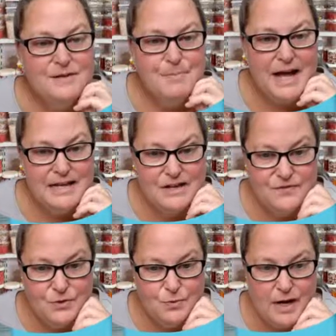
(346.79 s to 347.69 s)
But
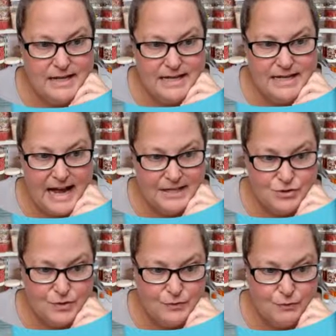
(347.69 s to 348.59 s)
if you want an
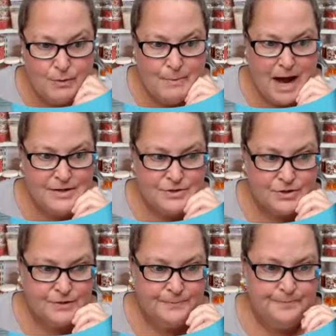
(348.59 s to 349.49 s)
extra
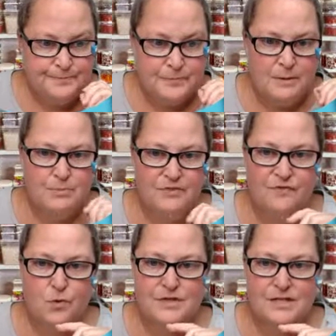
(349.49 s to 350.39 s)
reminder
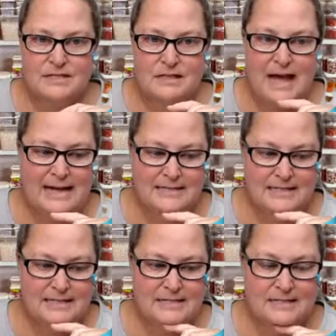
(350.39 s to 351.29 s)
before these
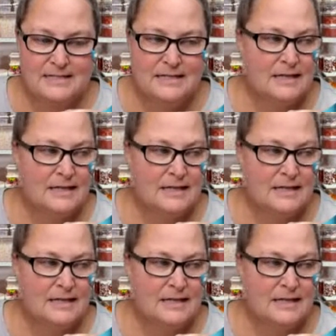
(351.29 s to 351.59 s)
classes,